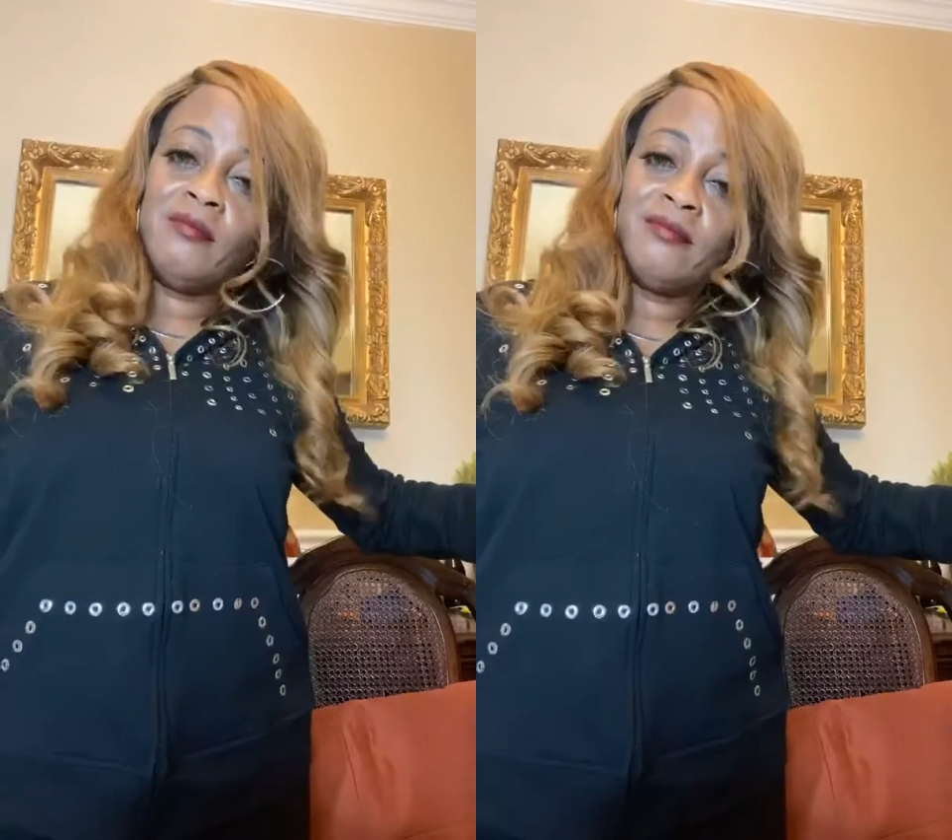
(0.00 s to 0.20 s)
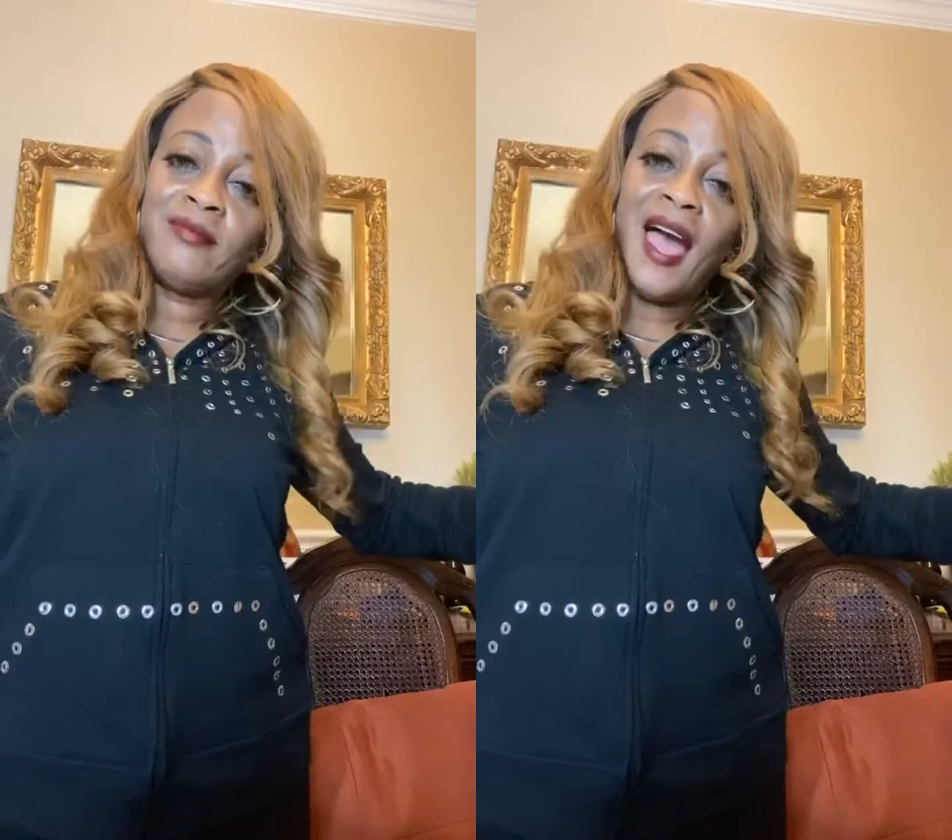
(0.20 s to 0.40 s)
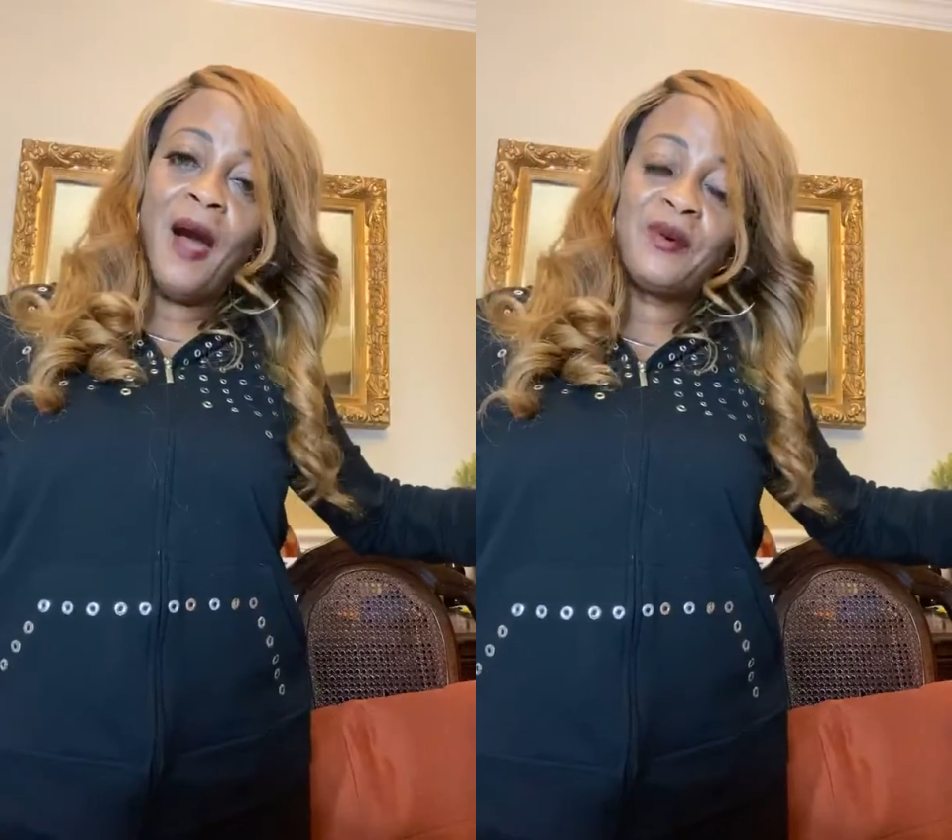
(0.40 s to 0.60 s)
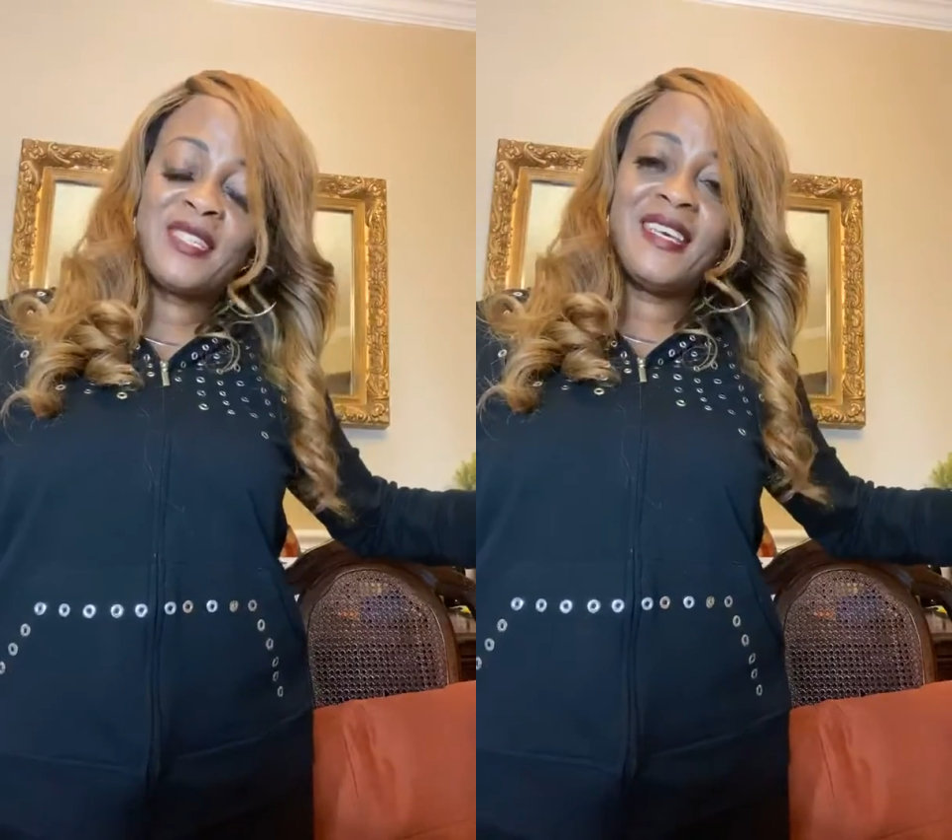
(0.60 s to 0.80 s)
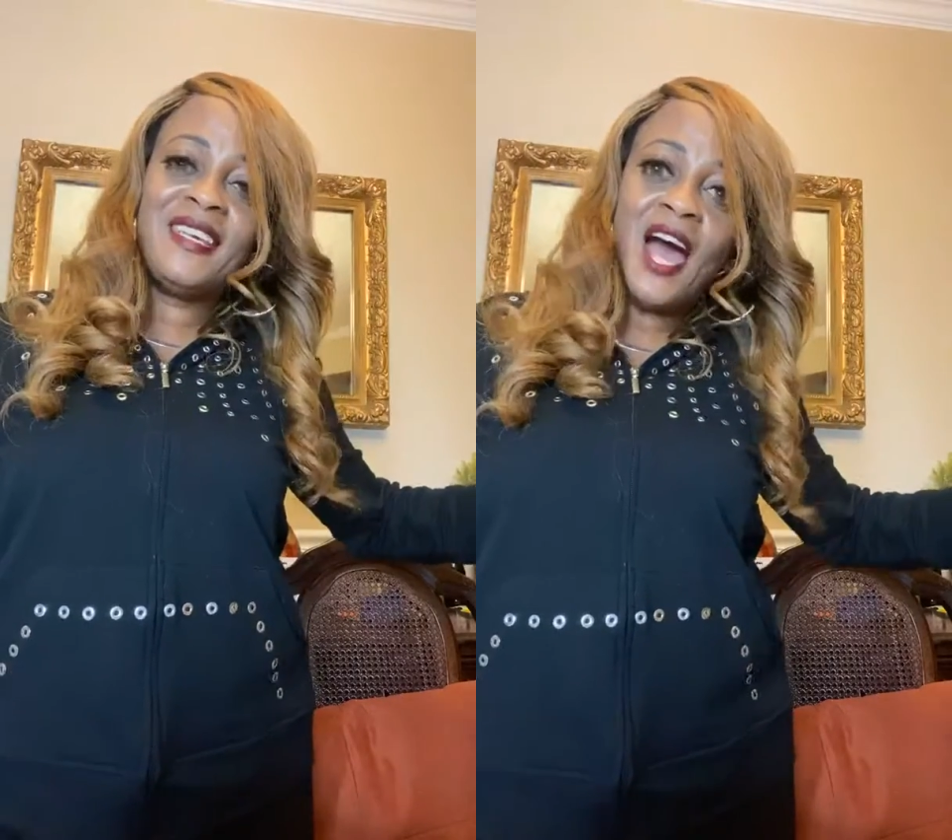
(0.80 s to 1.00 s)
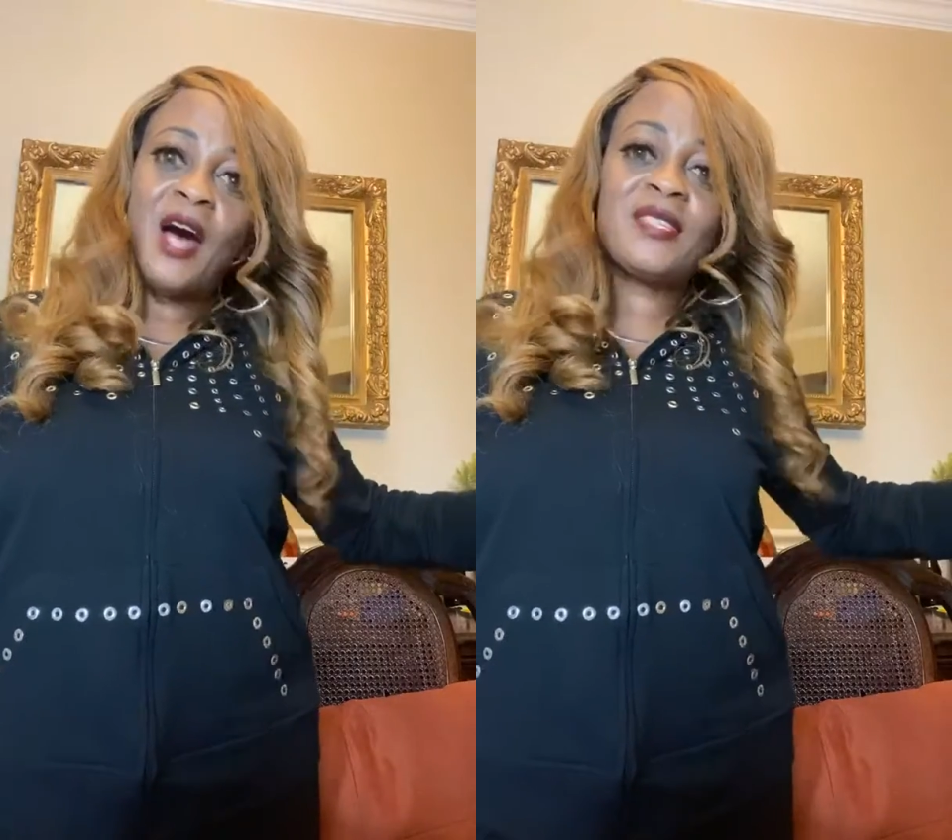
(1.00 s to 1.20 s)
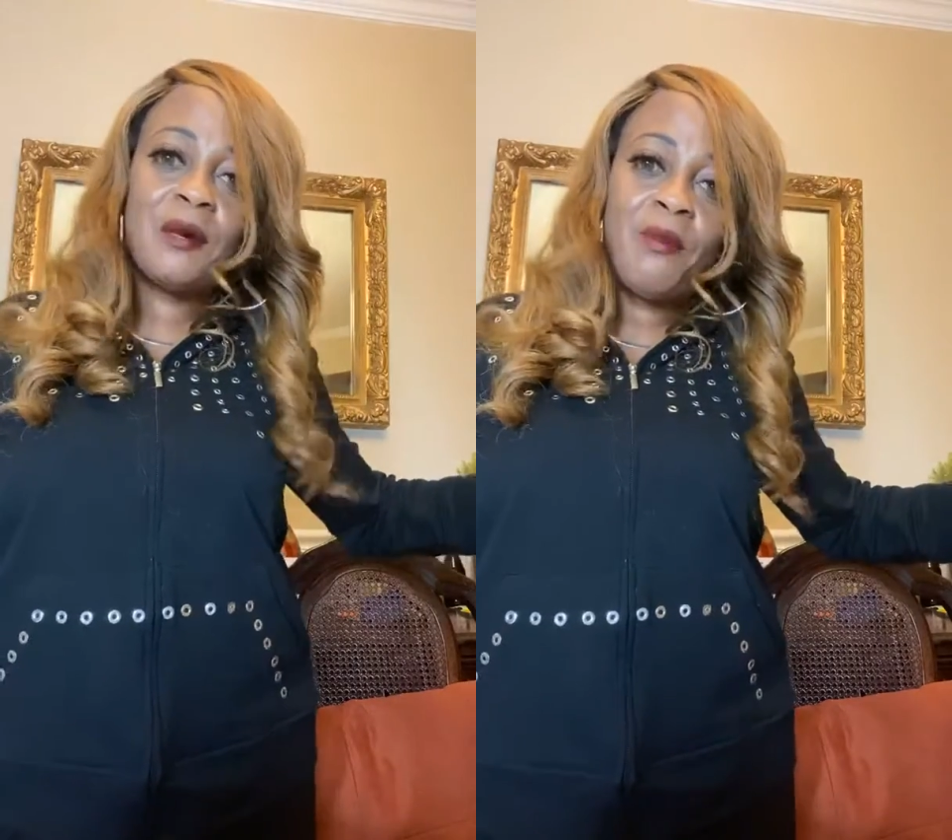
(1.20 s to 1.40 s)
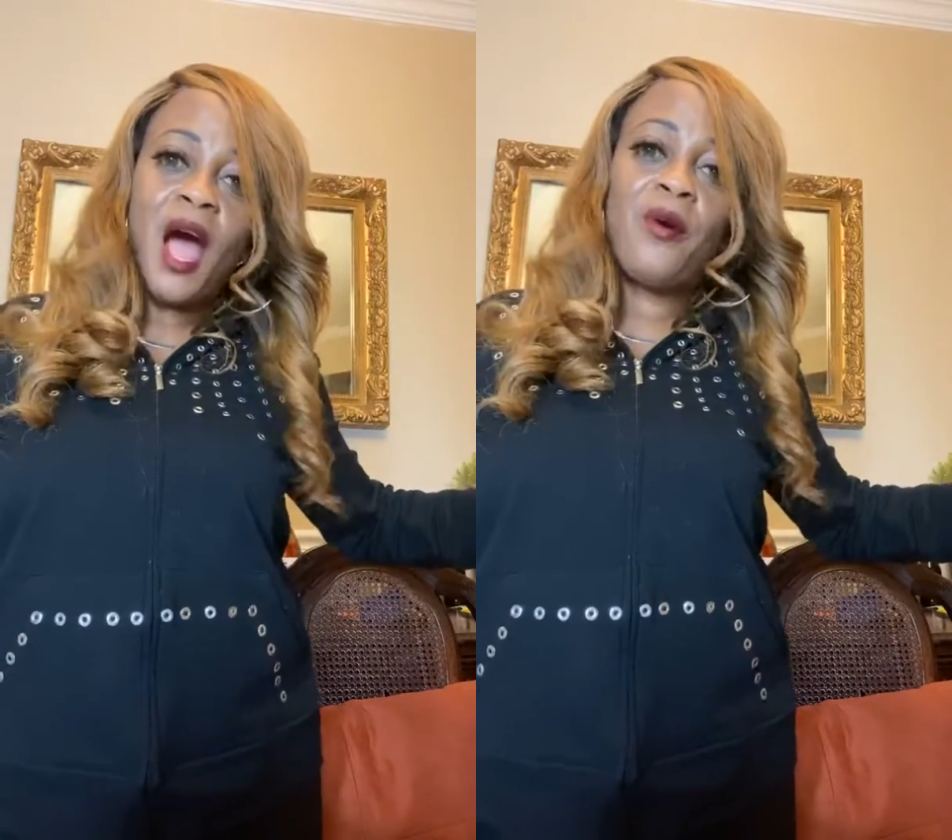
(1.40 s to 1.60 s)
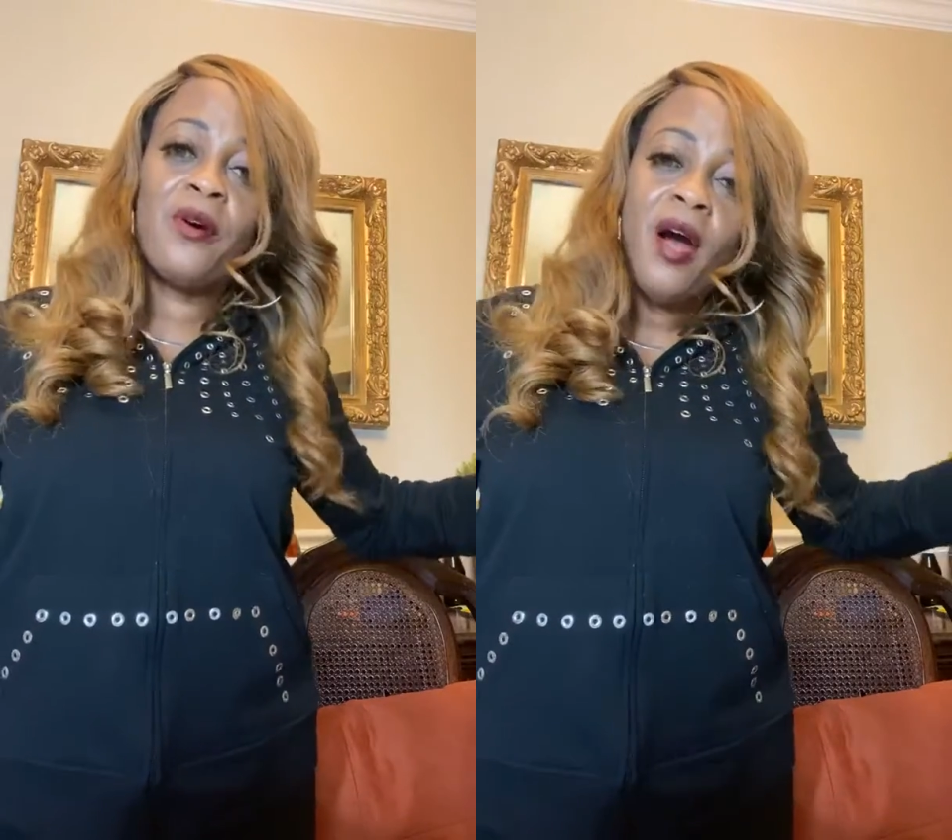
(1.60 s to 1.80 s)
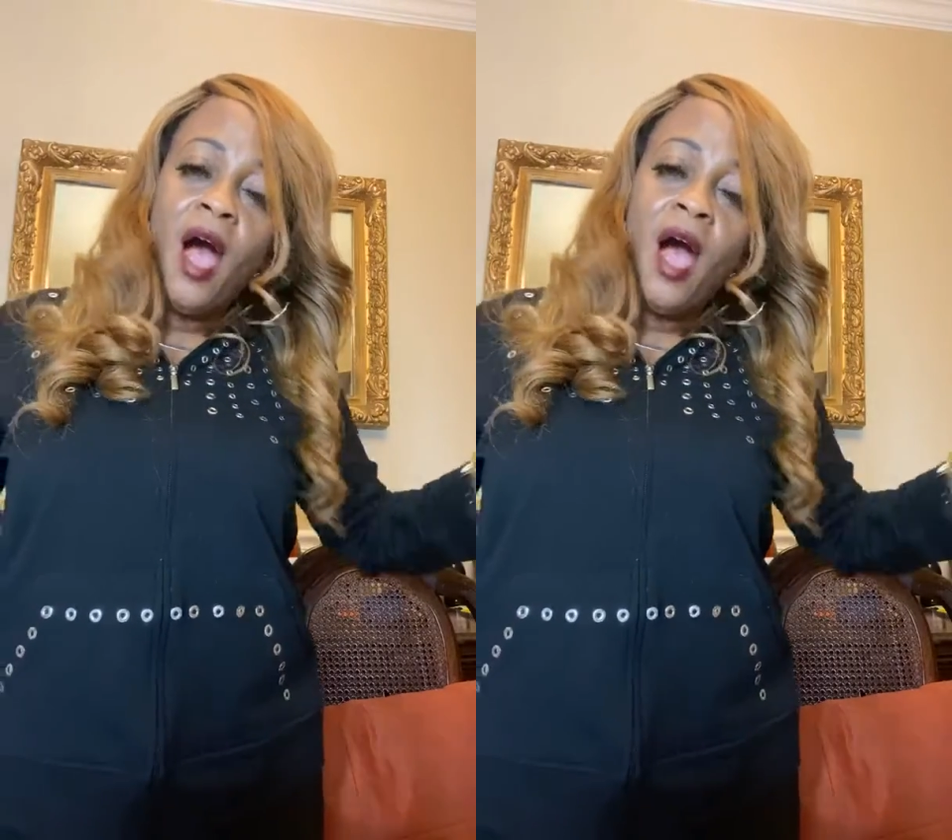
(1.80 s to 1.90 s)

I will see y'all tomorrow.